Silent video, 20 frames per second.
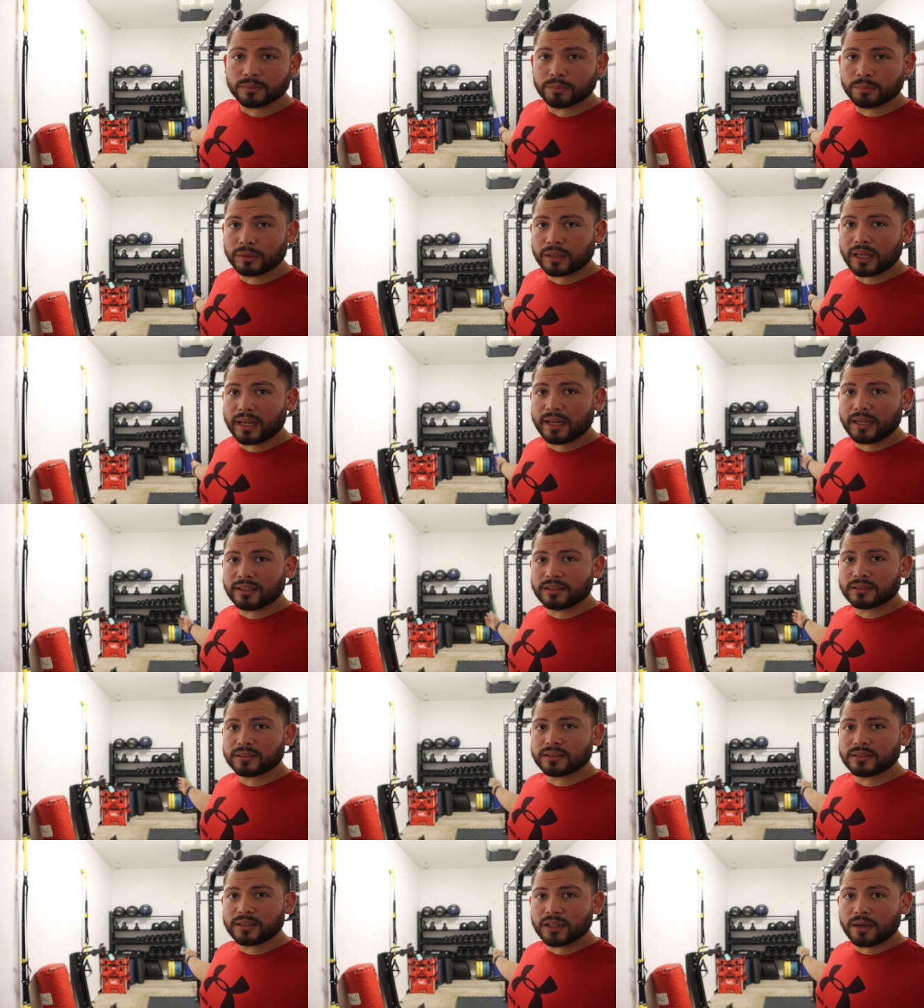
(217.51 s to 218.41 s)

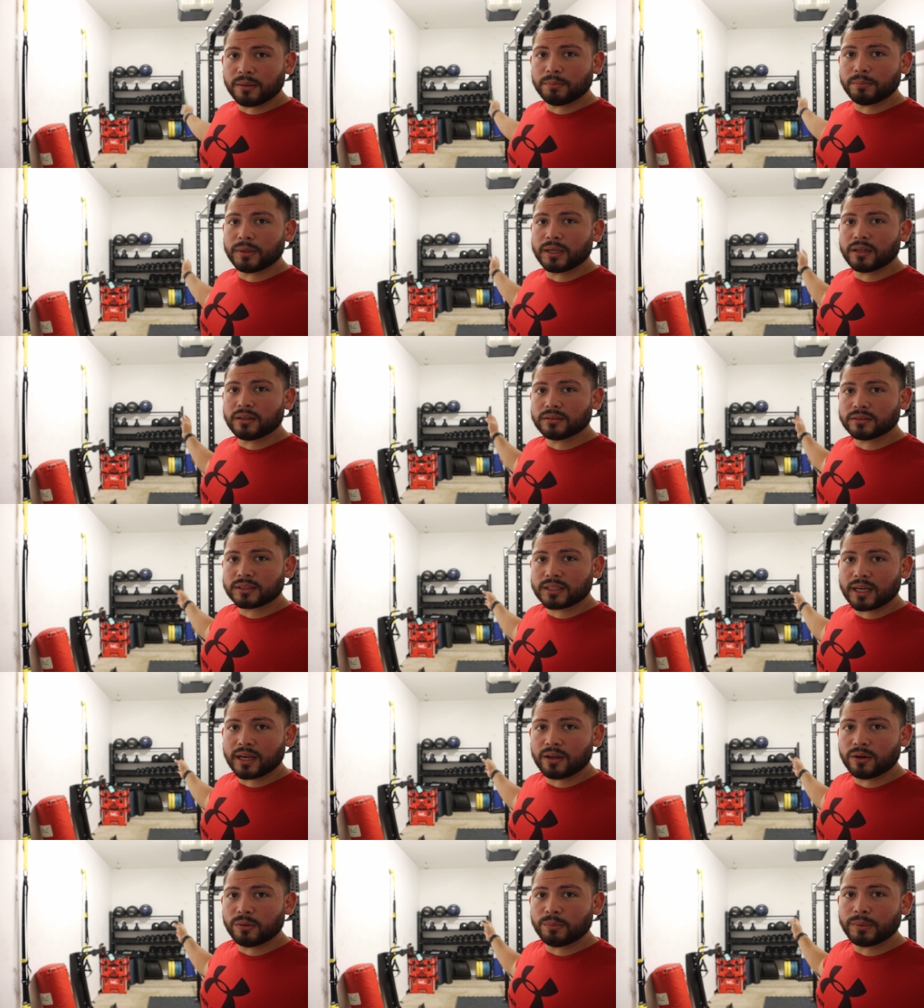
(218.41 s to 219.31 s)
Plates, dumbbells,
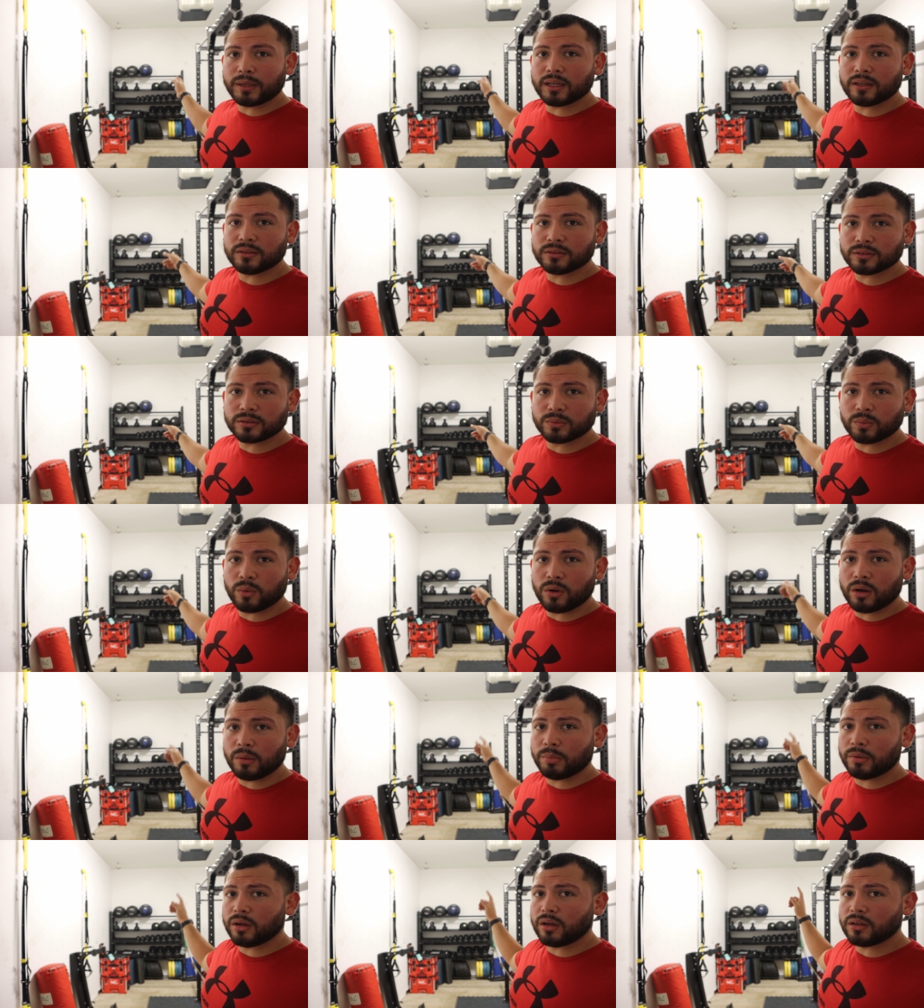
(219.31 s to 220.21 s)
kettlebells,
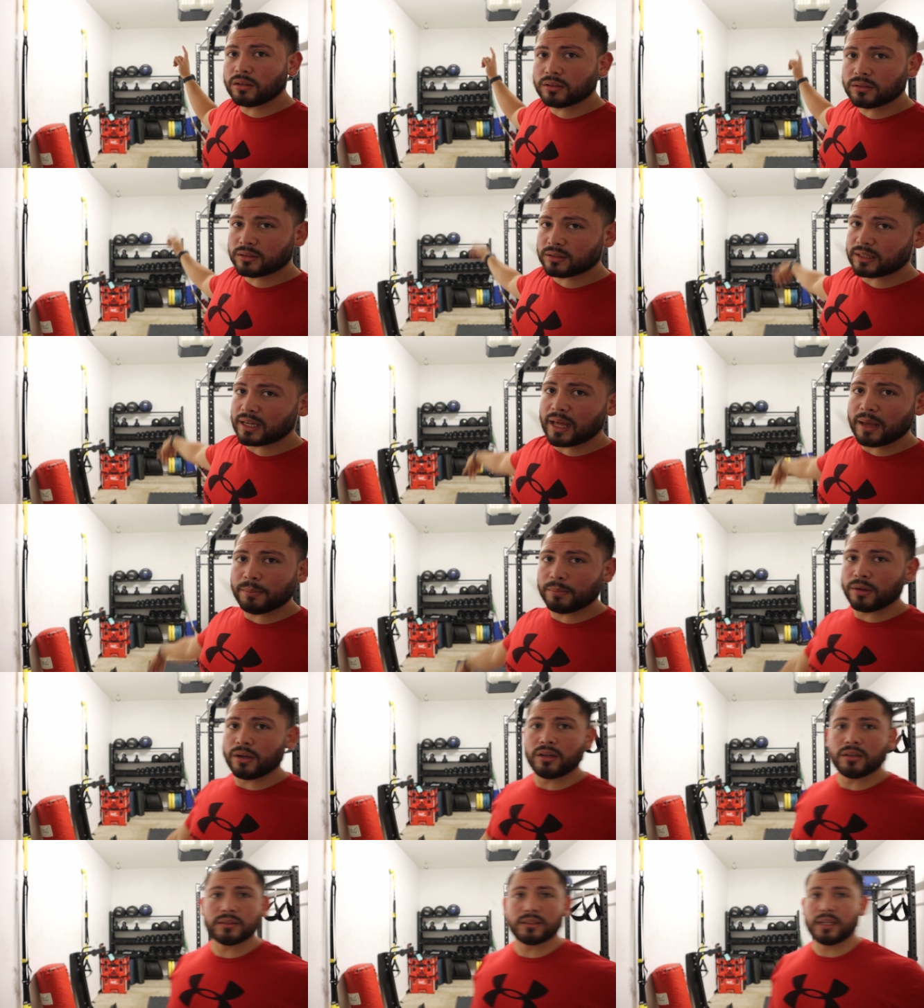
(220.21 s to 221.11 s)
wall balls, slam
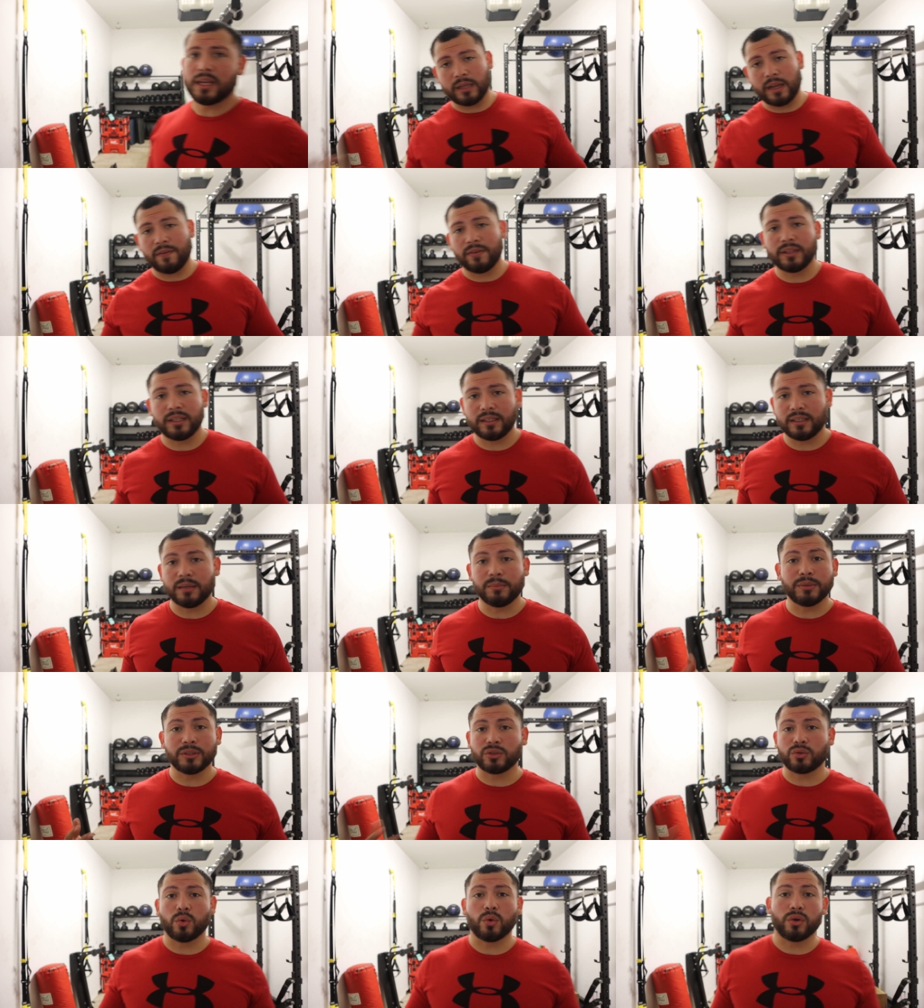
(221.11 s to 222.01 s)
balls, everything can
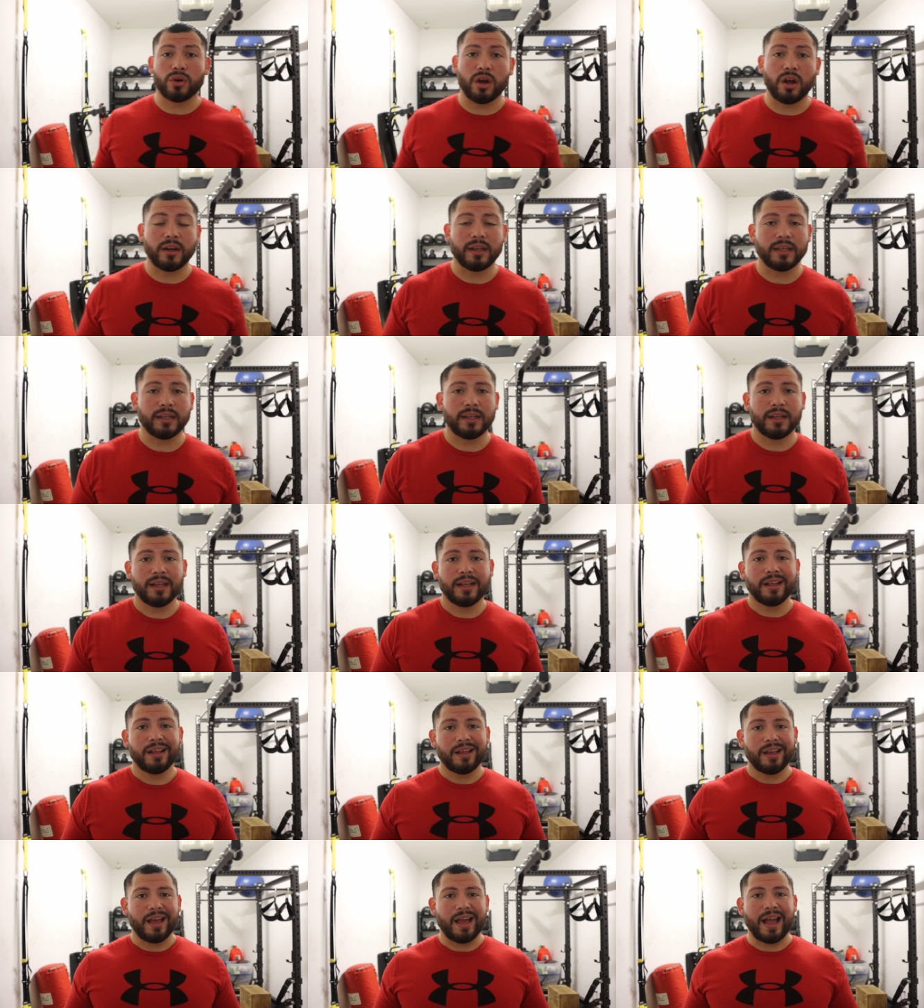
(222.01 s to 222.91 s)
be stored on it,
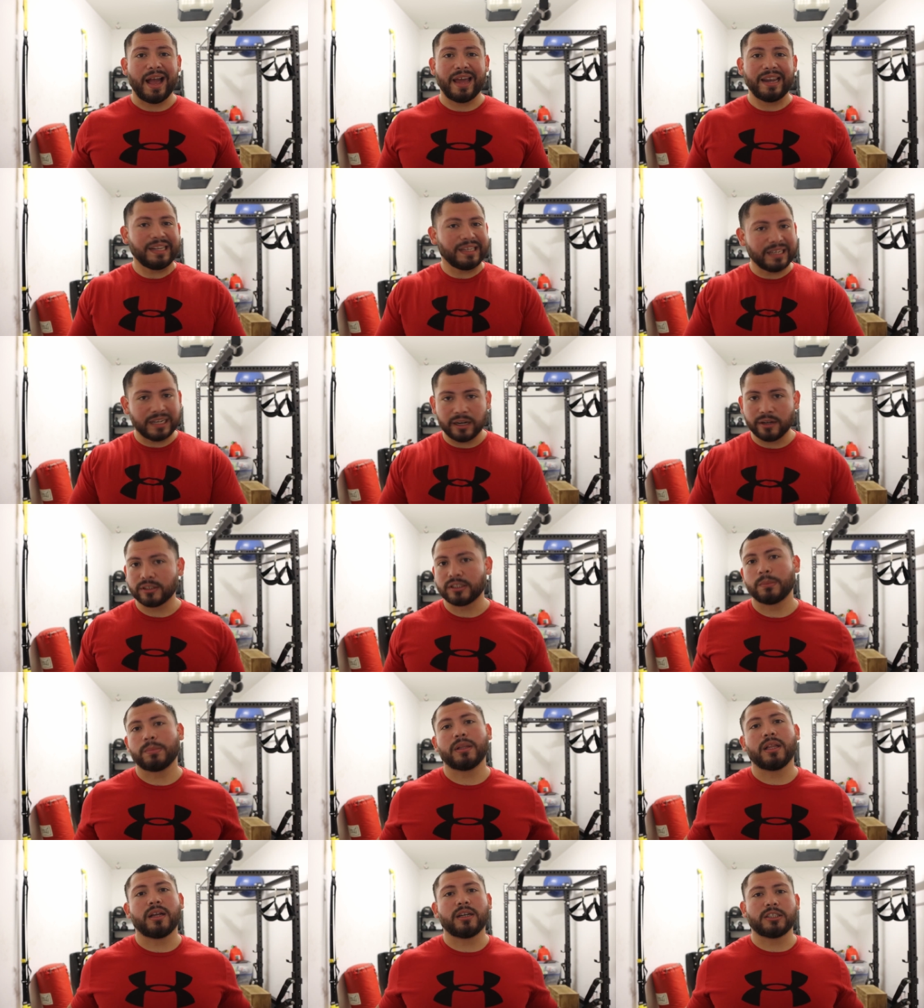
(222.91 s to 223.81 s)
and it clears
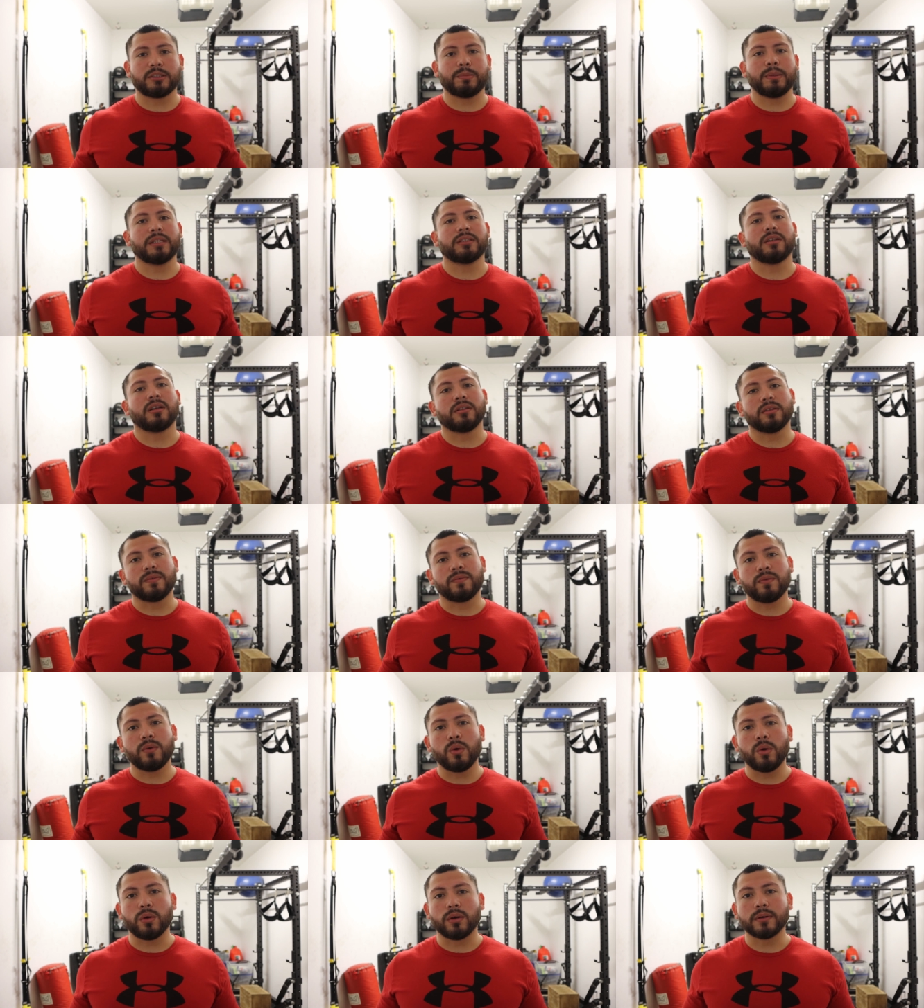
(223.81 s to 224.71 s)
up a lot of space on the
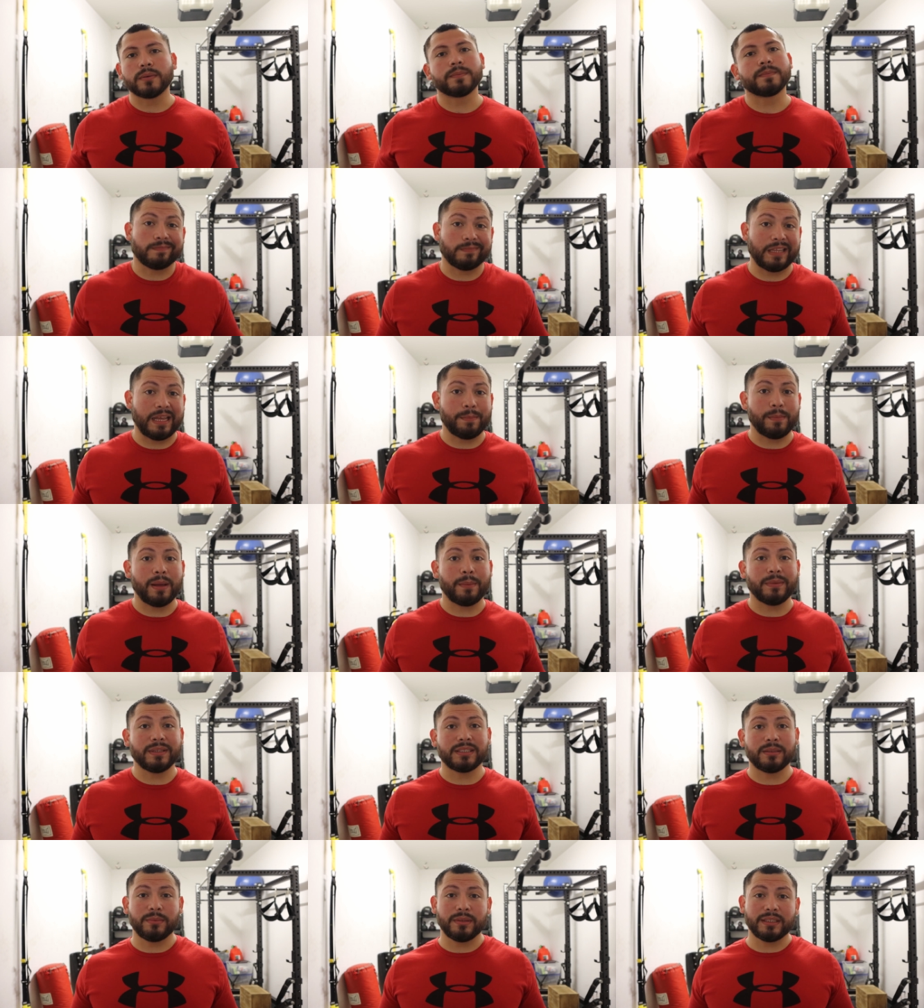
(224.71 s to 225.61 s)
floor. That might
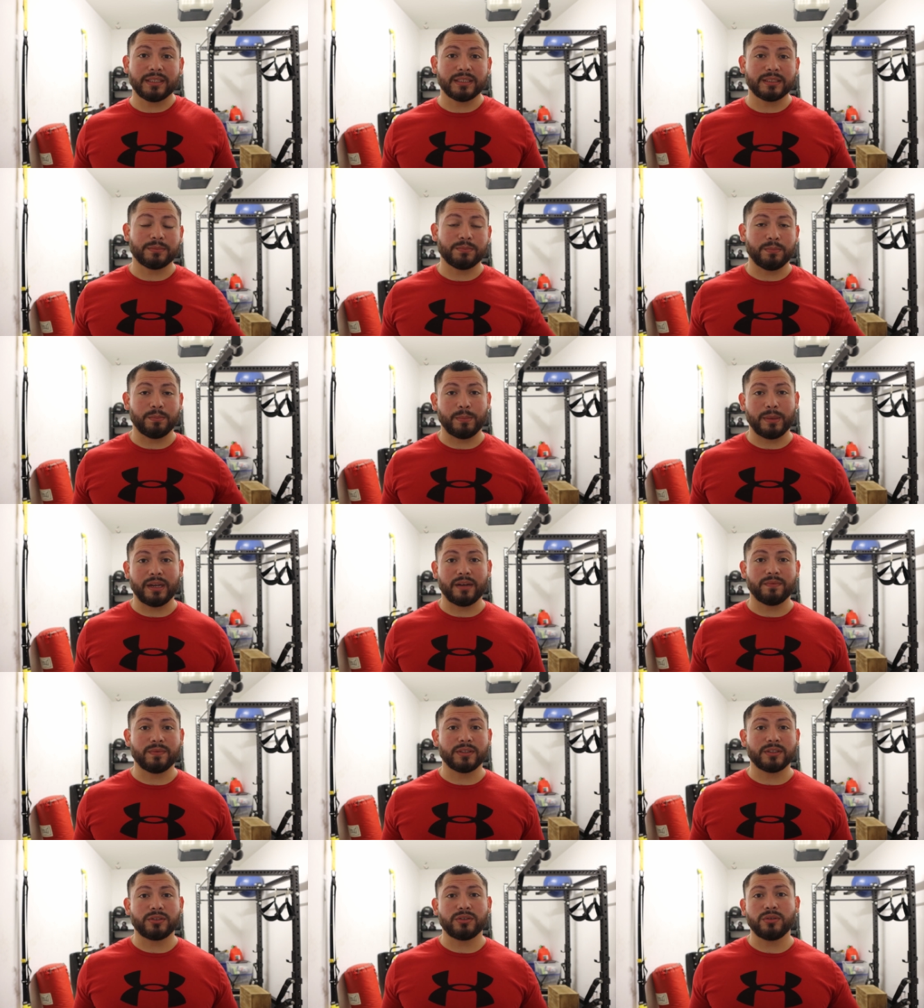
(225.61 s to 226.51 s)
be something that
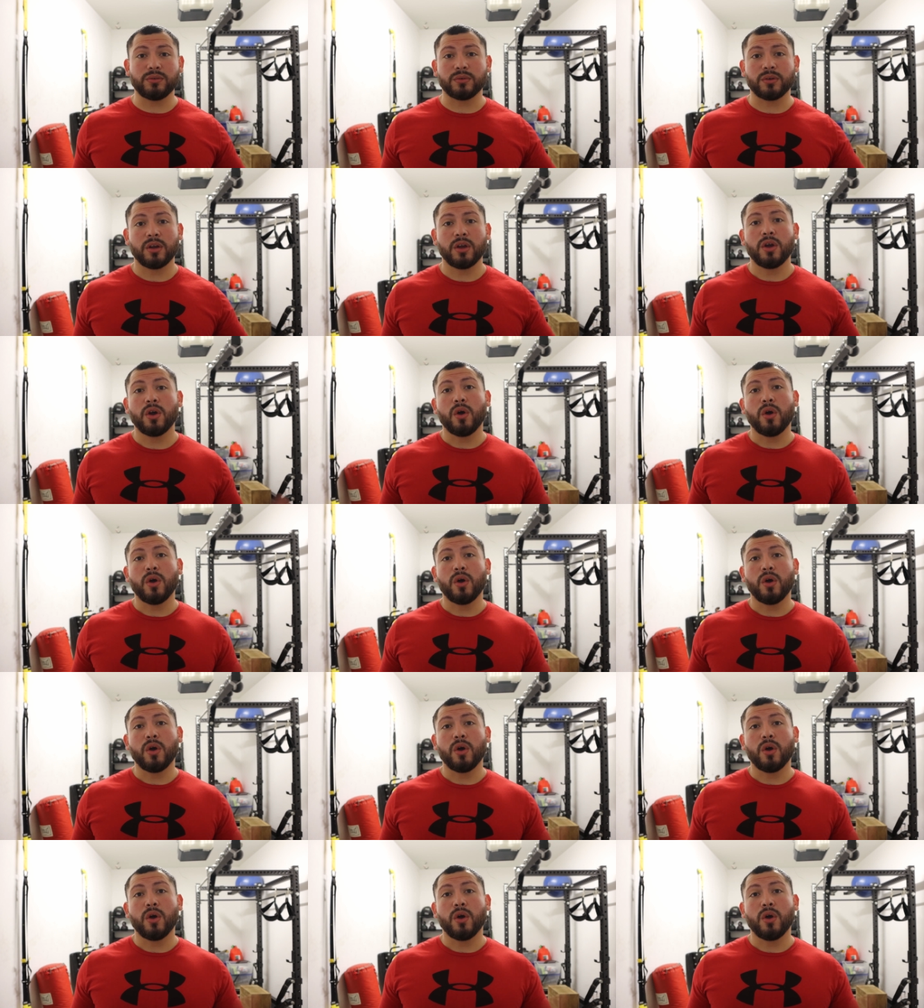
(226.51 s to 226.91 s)
benefits you.